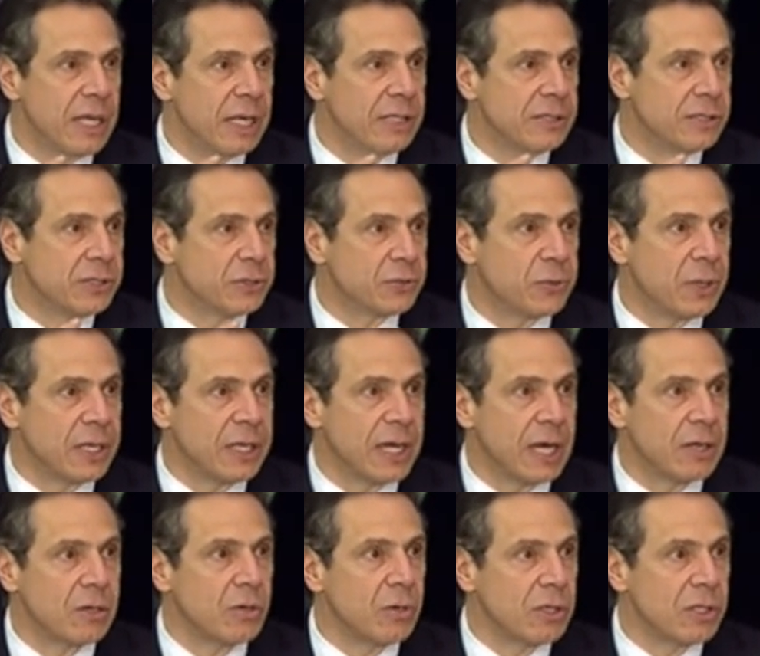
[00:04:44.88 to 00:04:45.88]
industry,
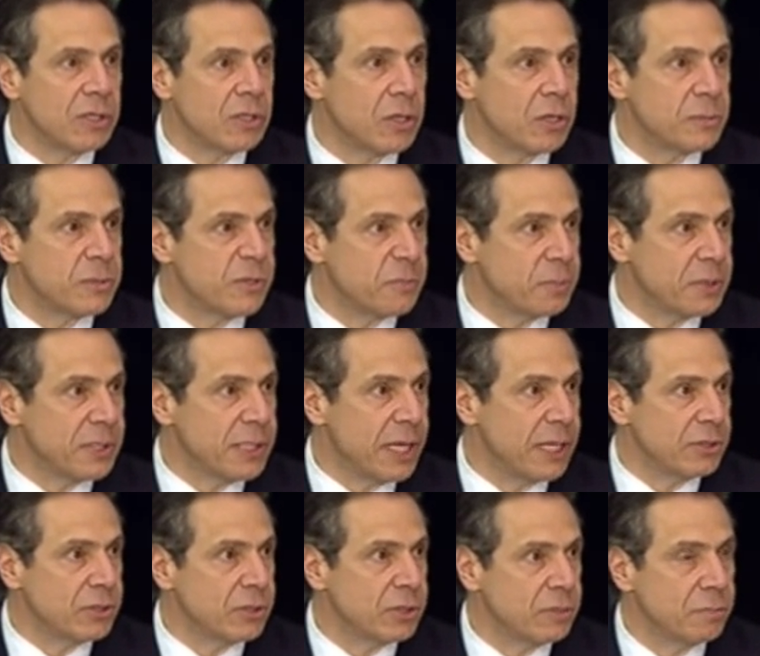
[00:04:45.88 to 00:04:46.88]
not only in terms of
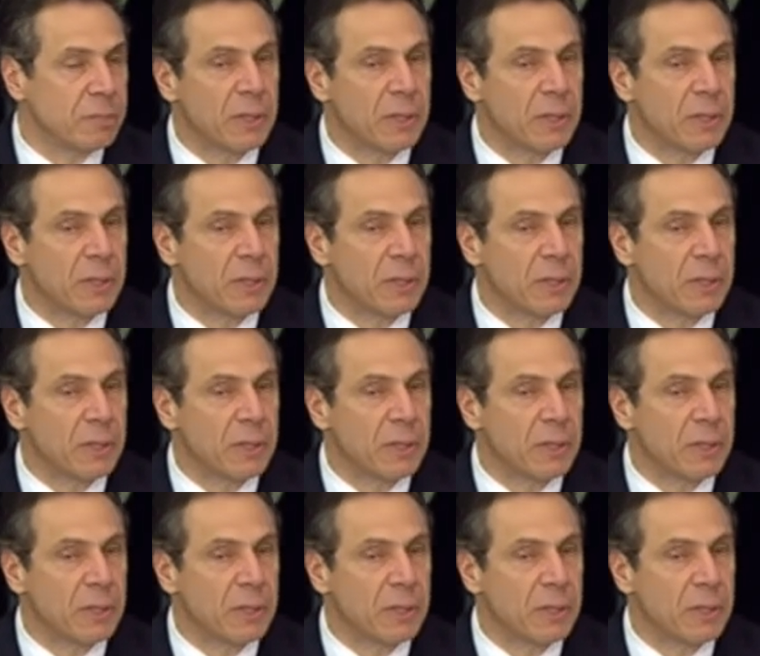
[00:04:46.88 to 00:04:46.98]
potential,